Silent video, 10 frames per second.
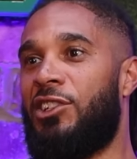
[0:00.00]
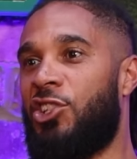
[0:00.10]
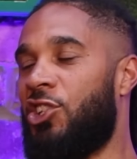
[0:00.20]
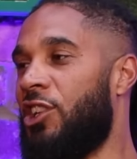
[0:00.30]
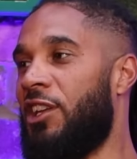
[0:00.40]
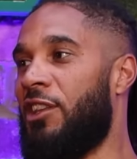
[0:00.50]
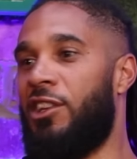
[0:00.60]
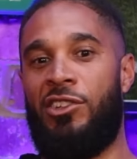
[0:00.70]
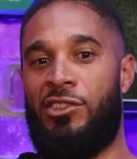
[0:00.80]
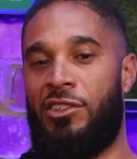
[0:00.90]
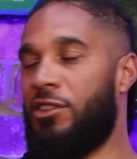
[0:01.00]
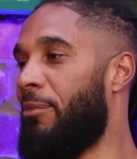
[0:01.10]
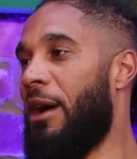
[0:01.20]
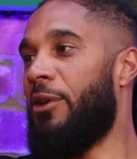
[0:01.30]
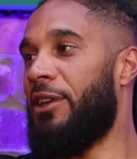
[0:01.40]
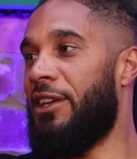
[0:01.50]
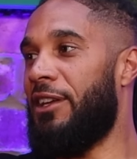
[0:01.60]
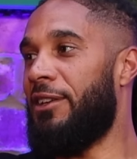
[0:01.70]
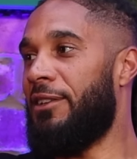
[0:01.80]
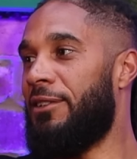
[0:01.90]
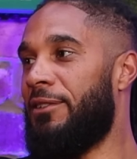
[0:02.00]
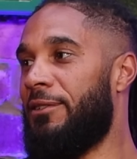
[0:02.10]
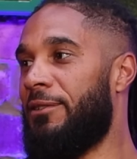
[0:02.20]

the shit that doesn't come out in here.